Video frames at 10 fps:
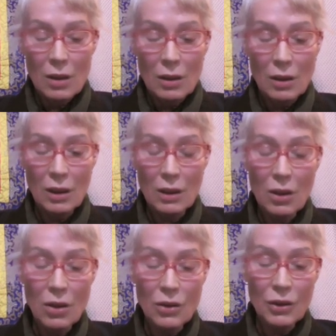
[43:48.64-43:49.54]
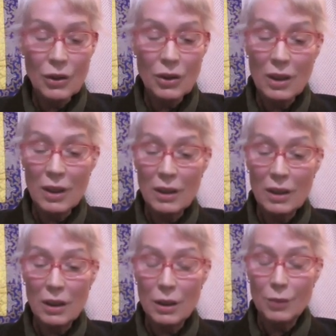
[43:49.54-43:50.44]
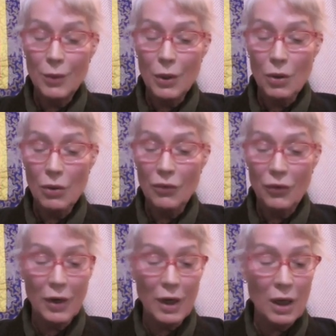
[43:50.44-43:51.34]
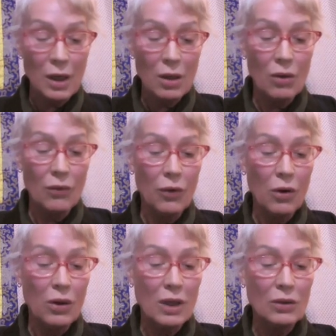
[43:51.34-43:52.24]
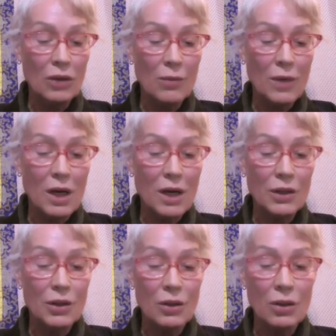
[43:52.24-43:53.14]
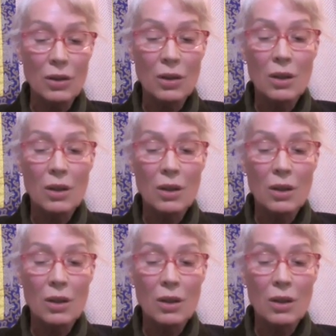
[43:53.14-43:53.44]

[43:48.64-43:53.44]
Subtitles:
This consciousness is pure, free of all contamination,